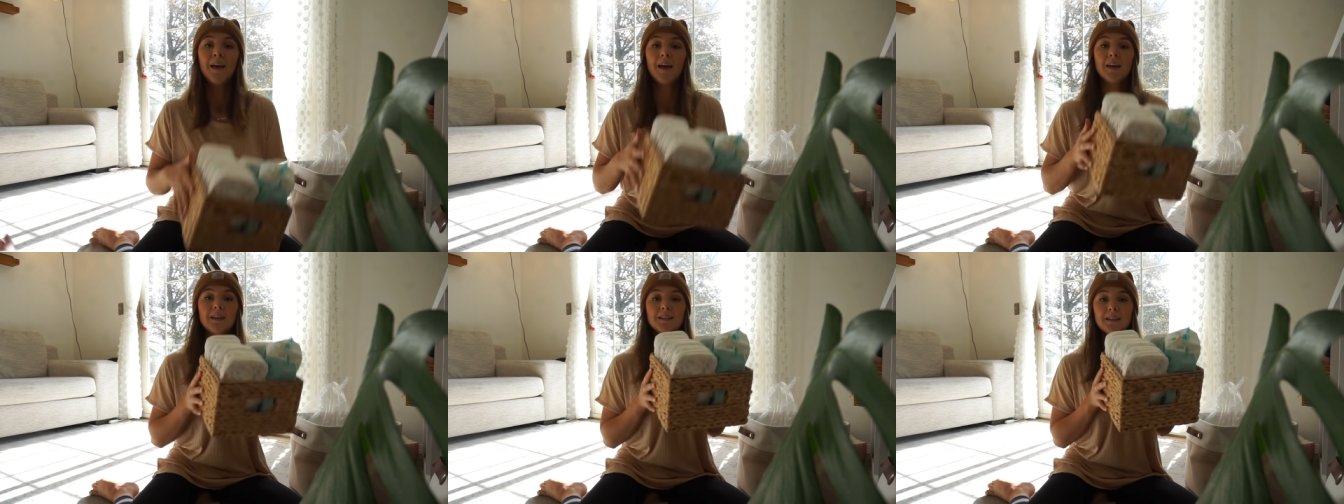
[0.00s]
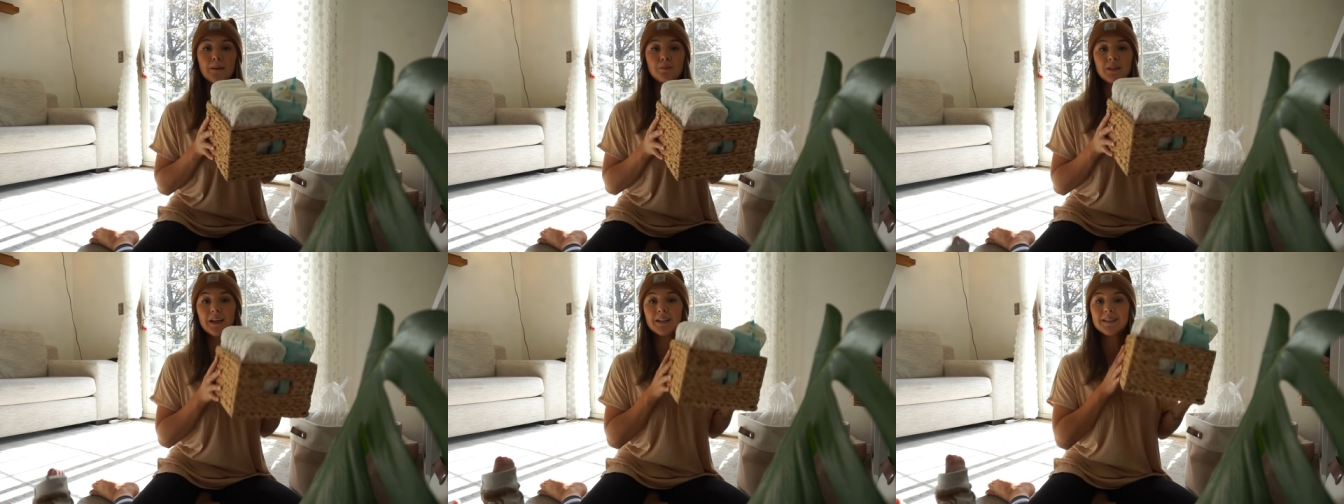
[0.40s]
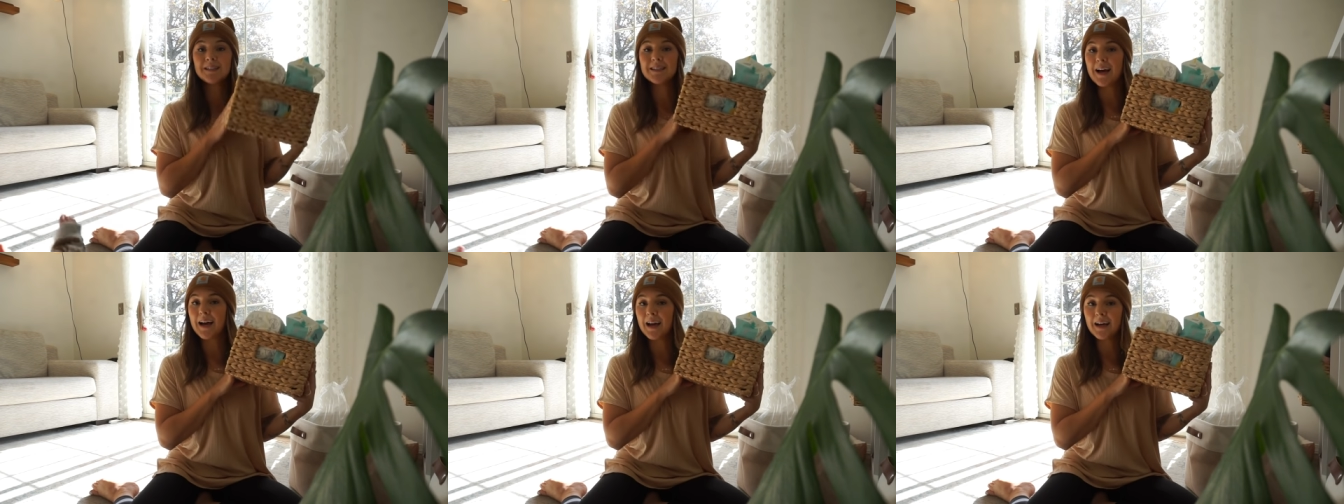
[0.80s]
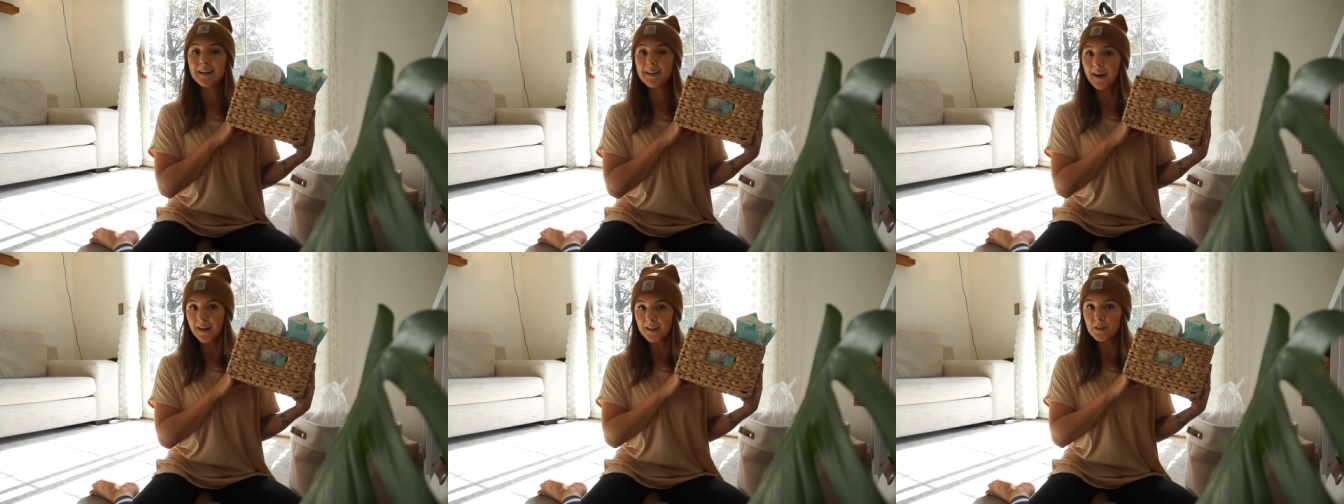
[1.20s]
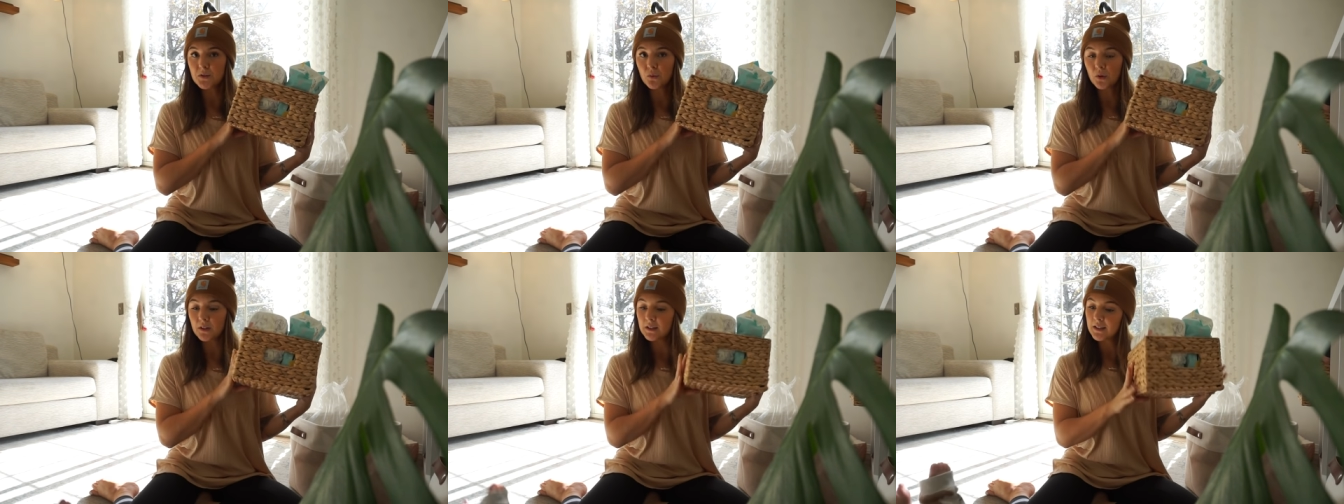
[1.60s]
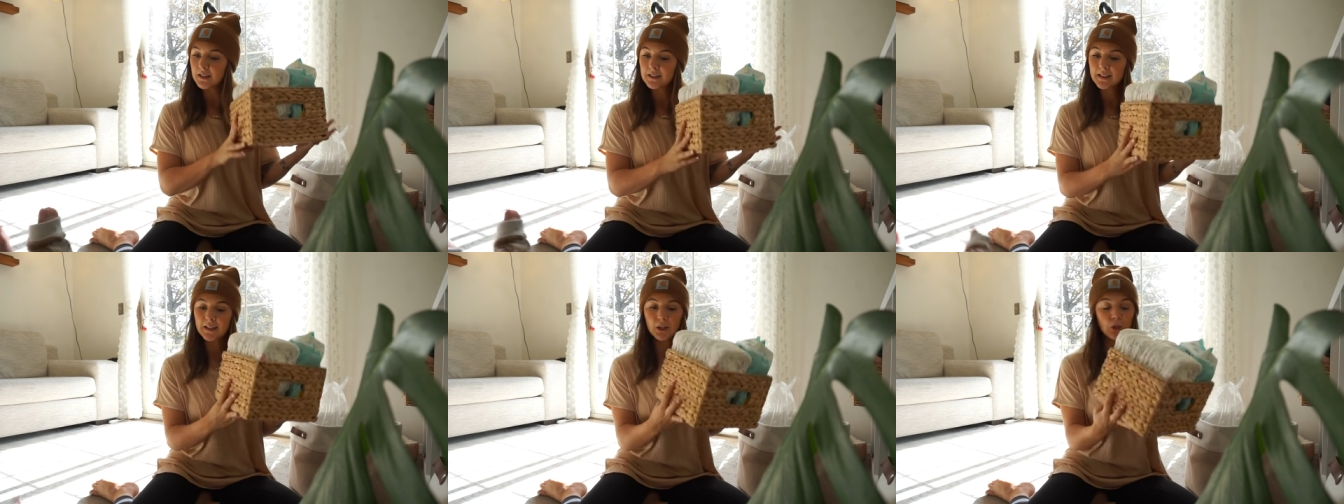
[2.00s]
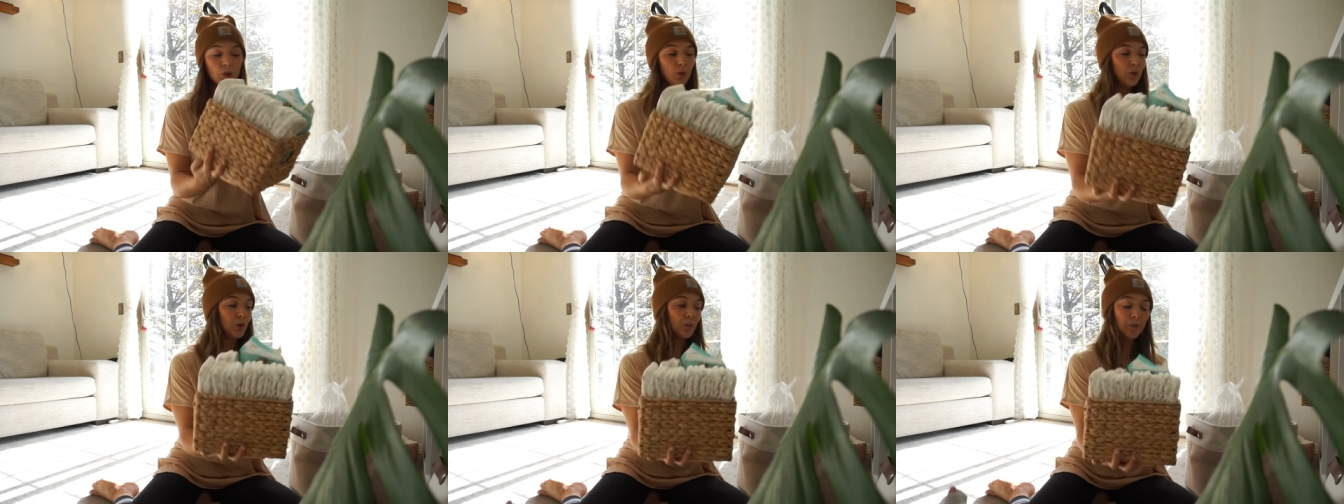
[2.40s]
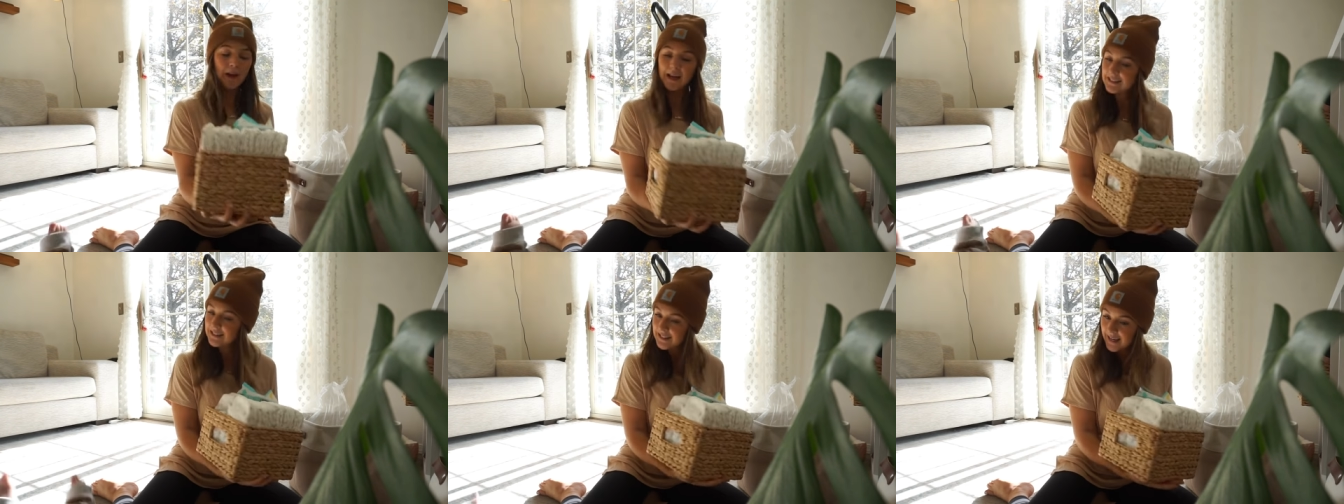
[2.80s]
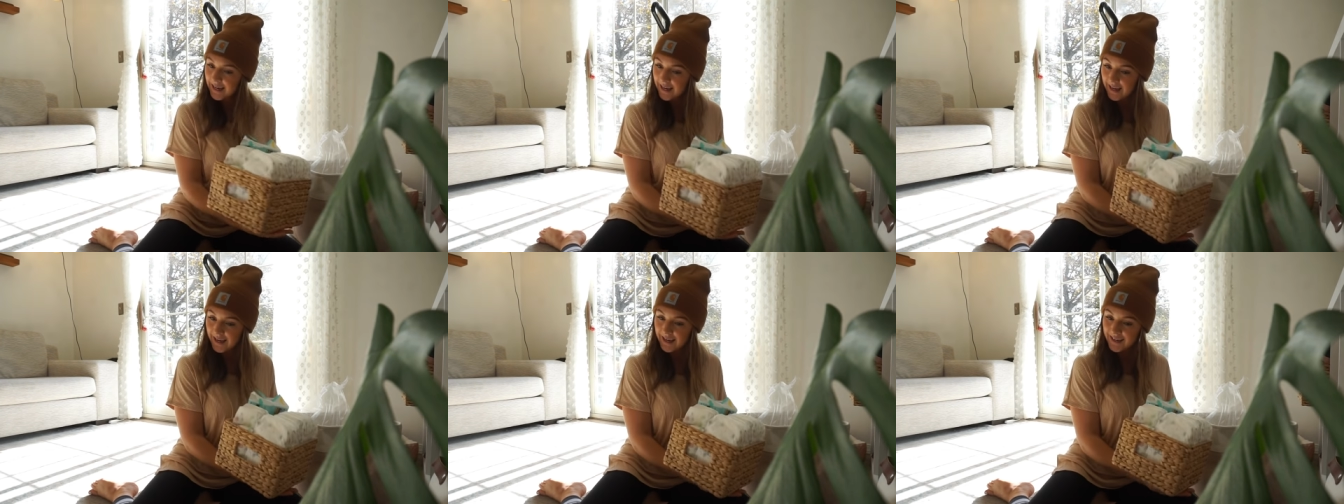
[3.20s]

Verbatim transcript: Except it's not an eyesore because it's in a cute little basket,